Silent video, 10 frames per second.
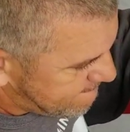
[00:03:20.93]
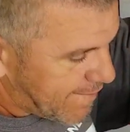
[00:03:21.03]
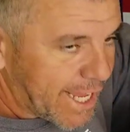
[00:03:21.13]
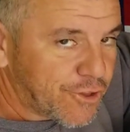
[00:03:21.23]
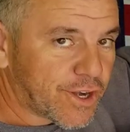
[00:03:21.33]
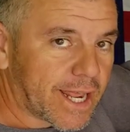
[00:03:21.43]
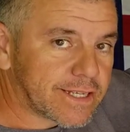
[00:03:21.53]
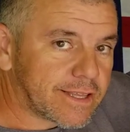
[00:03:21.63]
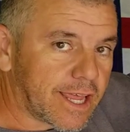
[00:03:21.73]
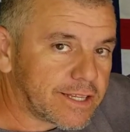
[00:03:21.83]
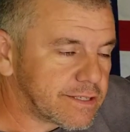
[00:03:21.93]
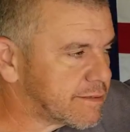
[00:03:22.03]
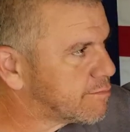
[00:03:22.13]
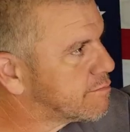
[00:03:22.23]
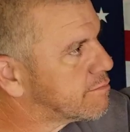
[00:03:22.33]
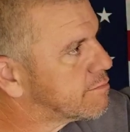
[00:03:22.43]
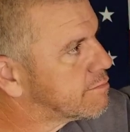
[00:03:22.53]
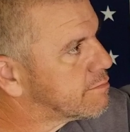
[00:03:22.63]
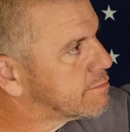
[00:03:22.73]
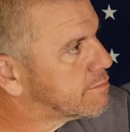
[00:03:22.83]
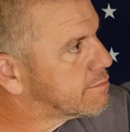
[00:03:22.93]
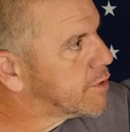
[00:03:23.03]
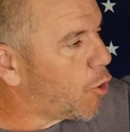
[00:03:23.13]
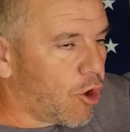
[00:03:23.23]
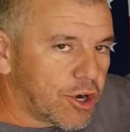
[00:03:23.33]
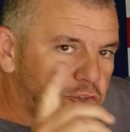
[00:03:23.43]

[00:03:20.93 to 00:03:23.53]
in the United States. Or